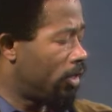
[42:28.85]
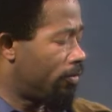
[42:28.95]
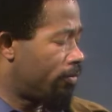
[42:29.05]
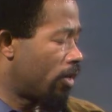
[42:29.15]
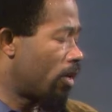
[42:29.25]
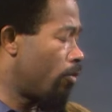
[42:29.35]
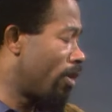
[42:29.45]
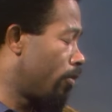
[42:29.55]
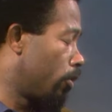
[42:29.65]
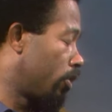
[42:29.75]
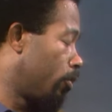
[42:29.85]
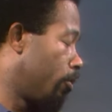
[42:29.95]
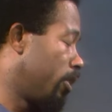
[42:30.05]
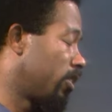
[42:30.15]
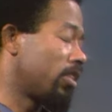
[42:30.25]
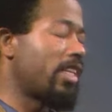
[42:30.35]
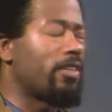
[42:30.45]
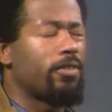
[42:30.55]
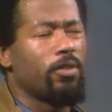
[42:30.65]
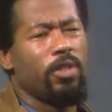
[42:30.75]
If revolution would be
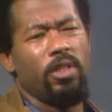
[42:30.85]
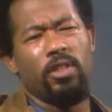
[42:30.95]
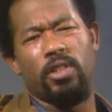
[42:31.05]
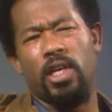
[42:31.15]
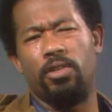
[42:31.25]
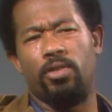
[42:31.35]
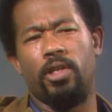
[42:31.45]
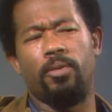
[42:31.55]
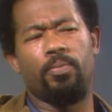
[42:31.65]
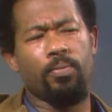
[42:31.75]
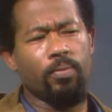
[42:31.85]
successful in this country,